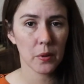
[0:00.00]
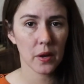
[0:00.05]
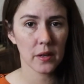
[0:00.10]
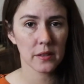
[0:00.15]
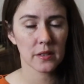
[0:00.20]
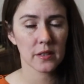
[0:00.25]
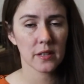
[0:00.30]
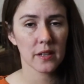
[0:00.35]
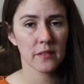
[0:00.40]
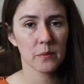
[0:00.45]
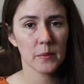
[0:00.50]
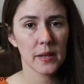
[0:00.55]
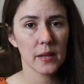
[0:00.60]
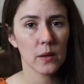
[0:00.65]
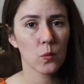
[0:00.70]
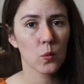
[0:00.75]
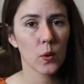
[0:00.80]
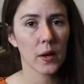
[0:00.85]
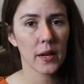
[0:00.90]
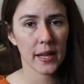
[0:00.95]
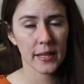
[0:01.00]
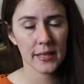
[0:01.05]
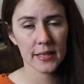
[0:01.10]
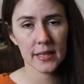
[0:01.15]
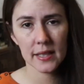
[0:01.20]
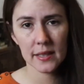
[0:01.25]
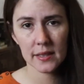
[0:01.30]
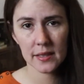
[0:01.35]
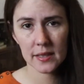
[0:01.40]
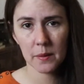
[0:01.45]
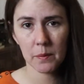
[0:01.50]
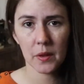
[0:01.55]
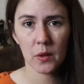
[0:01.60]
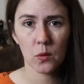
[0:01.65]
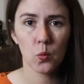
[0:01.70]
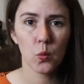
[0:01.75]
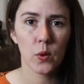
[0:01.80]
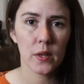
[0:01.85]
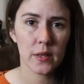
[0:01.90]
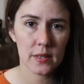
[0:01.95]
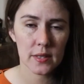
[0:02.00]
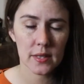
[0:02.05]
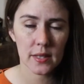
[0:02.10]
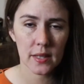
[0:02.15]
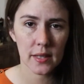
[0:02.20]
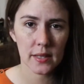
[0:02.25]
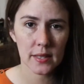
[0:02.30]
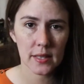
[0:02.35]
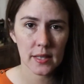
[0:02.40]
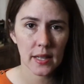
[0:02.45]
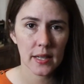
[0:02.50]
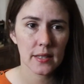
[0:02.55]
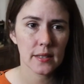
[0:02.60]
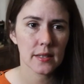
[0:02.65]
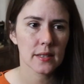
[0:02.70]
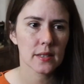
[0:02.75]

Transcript: parts of me when I eat something with salicylates.